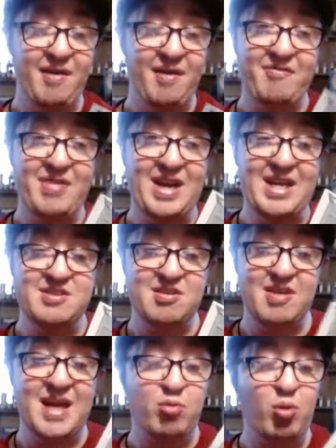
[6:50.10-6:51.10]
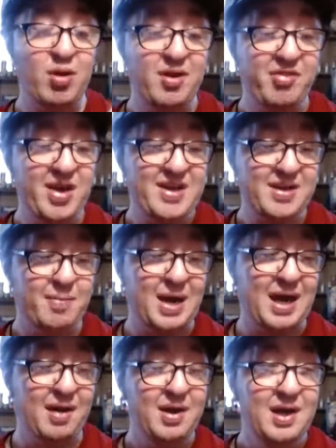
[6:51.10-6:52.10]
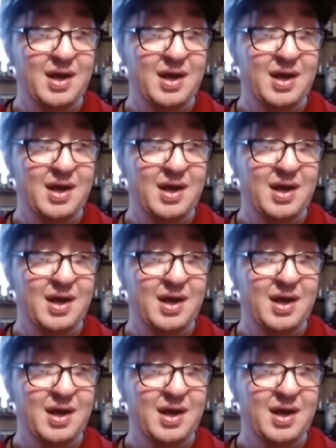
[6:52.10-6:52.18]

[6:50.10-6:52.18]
feature. That's one of the things about